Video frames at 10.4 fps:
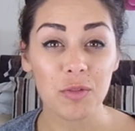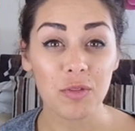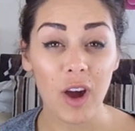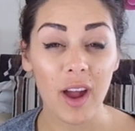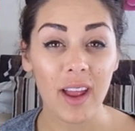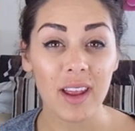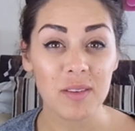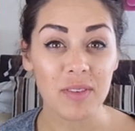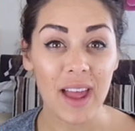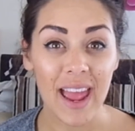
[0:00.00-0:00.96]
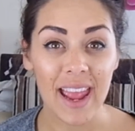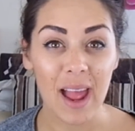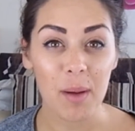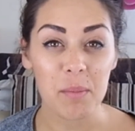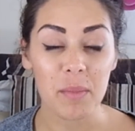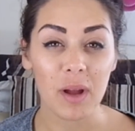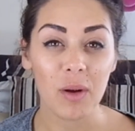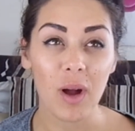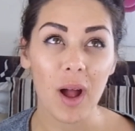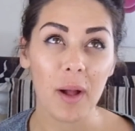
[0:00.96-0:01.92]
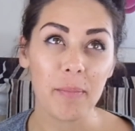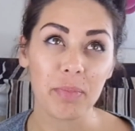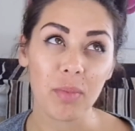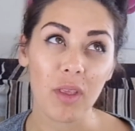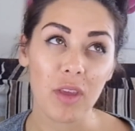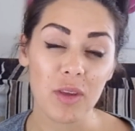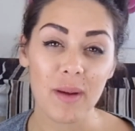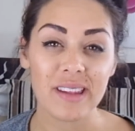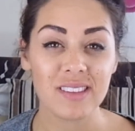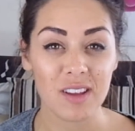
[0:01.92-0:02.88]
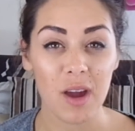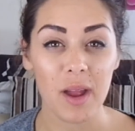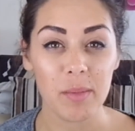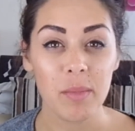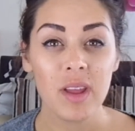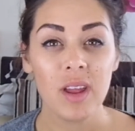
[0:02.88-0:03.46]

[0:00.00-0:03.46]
5 a.m. US time.